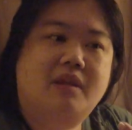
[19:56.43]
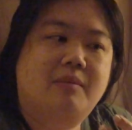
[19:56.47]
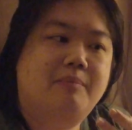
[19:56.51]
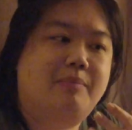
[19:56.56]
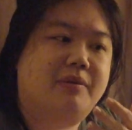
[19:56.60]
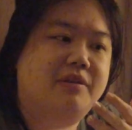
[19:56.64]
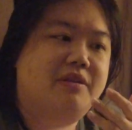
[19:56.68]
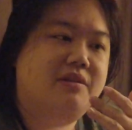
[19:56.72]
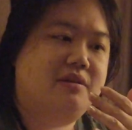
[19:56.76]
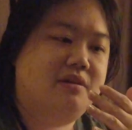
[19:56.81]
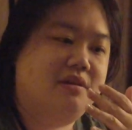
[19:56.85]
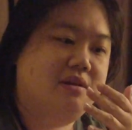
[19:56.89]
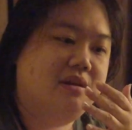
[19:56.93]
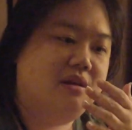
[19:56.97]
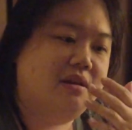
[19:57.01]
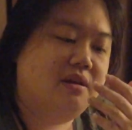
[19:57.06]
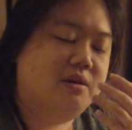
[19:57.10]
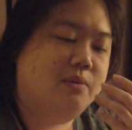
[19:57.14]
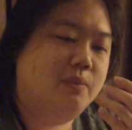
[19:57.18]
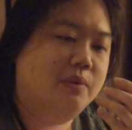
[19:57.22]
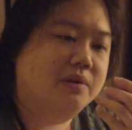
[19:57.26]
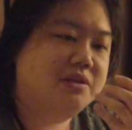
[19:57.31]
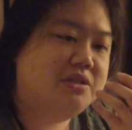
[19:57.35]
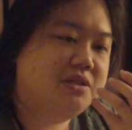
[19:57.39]
But
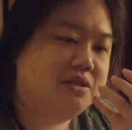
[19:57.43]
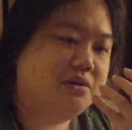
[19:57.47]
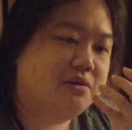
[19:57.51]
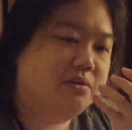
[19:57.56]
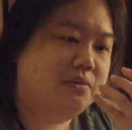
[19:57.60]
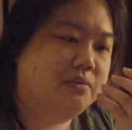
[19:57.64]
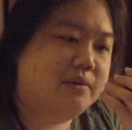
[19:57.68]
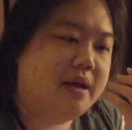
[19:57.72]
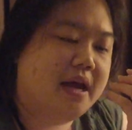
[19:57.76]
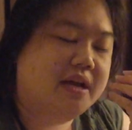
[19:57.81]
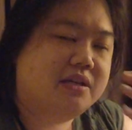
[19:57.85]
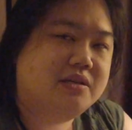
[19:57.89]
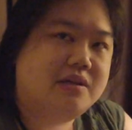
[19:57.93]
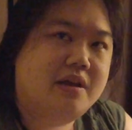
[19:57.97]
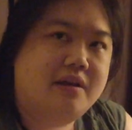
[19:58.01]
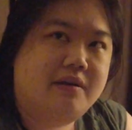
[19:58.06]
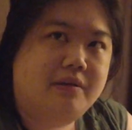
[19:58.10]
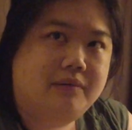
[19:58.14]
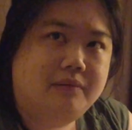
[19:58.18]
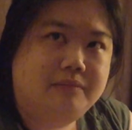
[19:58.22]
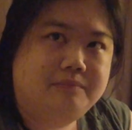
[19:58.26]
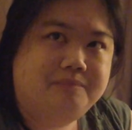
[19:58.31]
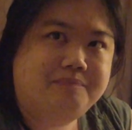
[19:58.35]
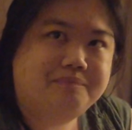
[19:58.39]
once you
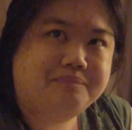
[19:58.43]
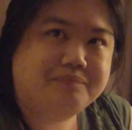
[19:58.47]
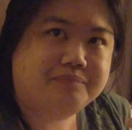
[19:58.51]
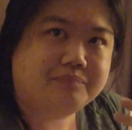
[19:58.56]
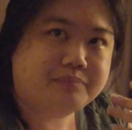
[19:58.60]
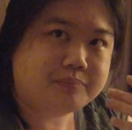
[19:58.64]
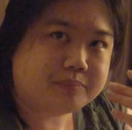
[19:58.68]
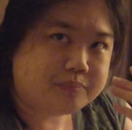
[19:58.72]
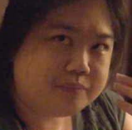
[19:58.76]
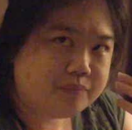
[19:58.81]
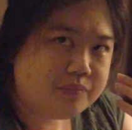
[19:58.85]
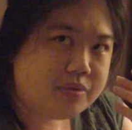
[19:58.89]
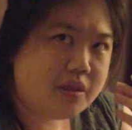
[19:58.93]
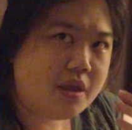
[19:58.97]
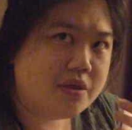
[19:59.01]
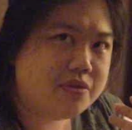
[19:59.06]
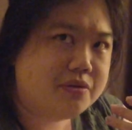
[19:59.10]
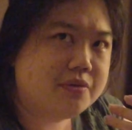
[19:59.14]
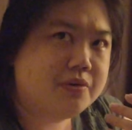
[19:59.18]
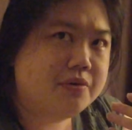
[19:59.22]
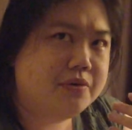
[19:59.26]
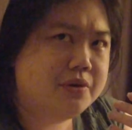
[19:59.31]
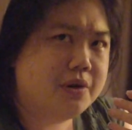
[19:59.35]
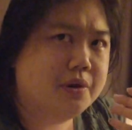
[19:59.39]
exhale
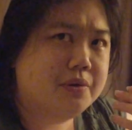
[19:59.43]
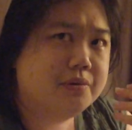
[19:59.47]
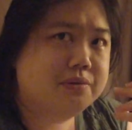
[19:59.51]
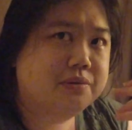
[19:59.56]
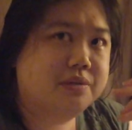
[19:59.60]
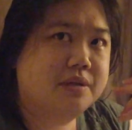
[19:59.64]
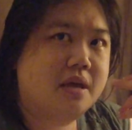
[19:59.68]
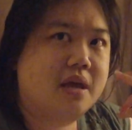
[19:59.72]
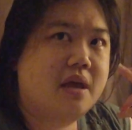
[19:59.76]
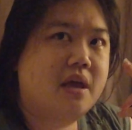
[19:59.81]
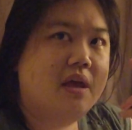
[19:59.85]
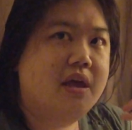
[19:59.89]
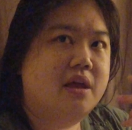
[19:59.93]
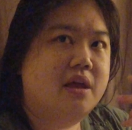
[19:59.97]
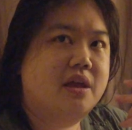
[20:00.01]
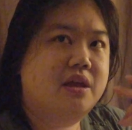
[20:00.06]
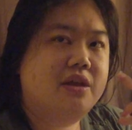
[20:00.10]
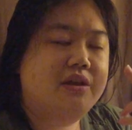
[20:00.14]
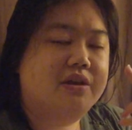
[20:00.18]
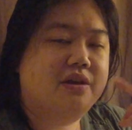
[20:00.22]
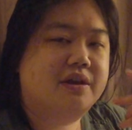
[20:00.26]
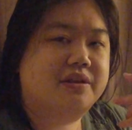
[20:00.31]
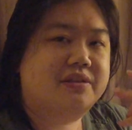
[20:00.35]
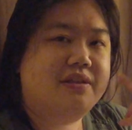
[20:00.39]
through your nose,
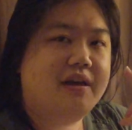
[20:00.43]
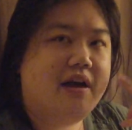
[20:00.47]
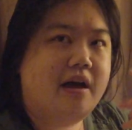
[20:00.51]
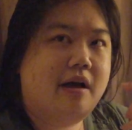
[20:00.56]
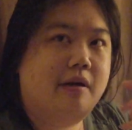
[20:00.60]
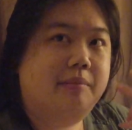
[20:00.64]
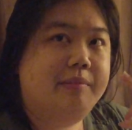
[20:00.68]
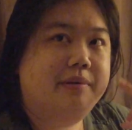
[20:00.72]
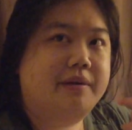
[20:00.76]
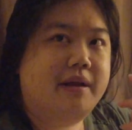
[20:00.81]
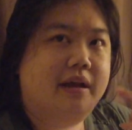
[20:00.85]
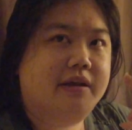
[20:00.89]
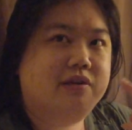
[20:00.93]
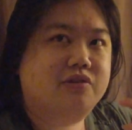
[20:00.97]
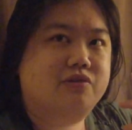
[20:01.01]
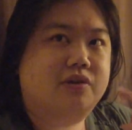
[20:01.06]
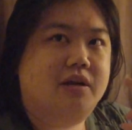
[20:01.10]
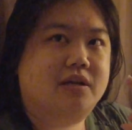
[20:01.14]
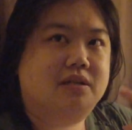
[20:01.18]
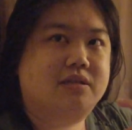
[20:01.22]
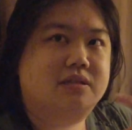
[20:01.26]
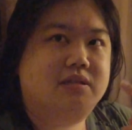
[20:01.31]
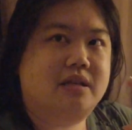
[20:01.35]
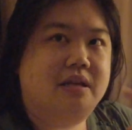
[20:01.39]
you get that almond
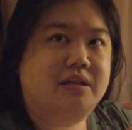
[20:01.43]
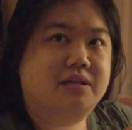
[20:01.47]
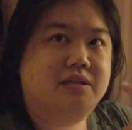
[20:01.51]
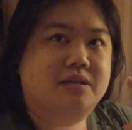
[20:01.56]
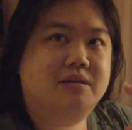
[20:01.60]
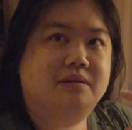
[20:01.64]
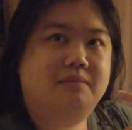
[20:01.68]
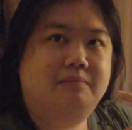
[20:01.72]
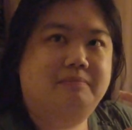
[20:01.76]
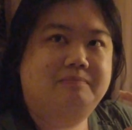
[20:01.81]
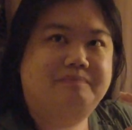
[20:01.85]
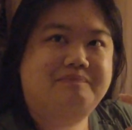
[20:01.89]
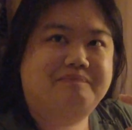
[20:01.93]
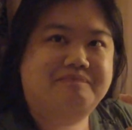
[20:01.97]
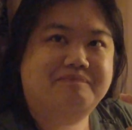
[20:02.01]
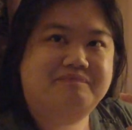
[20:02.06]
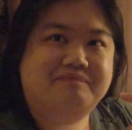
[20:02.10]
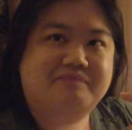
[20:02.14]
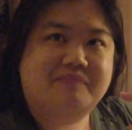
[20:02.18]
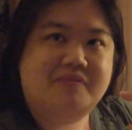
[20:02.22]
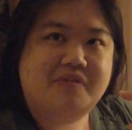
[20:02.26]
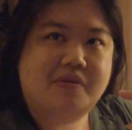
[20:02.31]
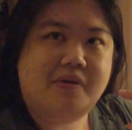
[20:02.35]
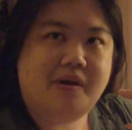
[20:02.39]
extract scent,
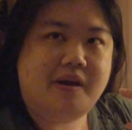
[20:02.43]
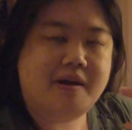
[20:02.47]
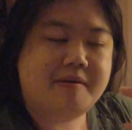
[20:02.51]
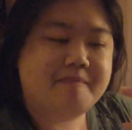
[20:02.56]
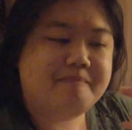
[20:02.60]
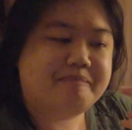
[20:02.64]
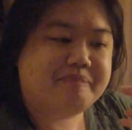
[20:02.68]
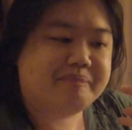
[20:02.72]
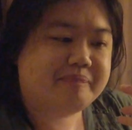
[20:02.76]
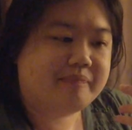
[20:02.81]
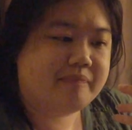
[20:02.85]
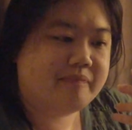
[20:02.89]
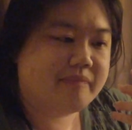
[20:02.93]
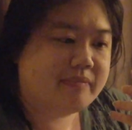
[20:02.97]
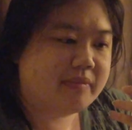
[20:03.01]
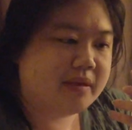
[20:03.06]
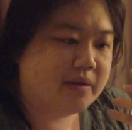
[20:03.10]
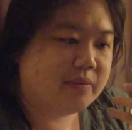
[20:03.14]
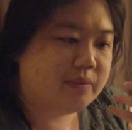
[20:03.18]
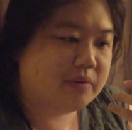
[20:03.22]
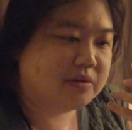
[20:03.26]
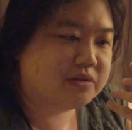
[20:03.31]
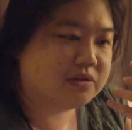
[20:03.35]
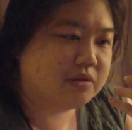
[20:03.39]
right?
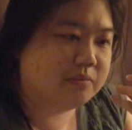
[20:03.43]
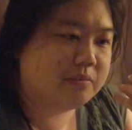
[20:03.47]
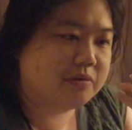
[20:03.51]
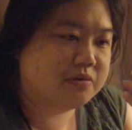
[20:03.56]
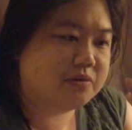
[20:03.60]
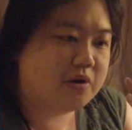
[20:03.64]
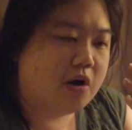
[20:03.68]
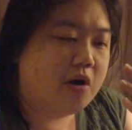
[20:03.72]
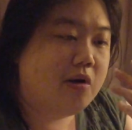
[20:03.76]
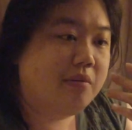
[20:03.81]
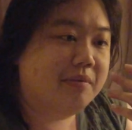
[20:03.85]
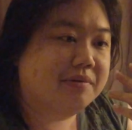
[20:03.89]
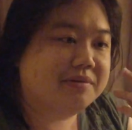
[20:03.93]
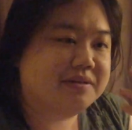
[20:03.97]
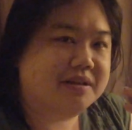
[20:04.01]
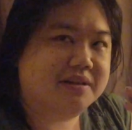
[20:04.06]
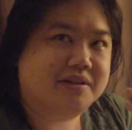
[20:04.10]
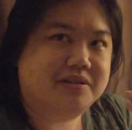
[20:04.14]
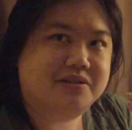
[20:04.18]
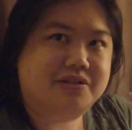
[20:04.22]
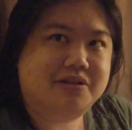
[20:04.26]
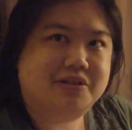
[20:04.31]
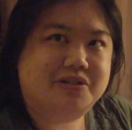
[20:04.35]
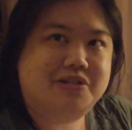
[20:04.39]
Where it's almost like
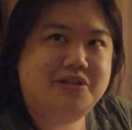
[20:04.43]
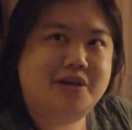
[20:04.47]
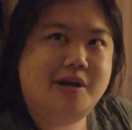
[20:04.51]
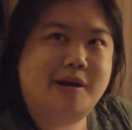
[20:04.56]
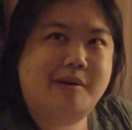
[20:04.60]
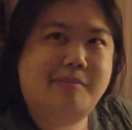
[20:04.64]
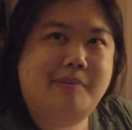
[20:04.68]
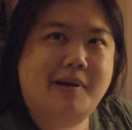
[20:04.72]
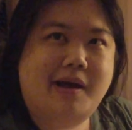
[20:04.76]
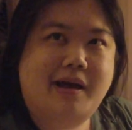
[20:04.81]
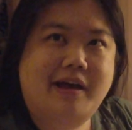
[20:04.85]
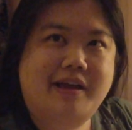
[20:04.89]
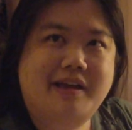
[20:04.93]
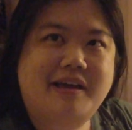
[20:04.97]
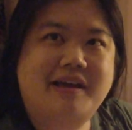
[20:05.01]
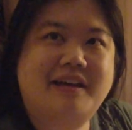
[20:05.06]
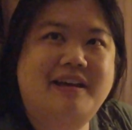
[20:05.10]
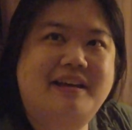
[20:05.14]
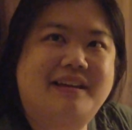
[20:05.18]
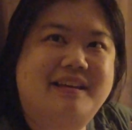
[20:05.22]
it's like cherry pie.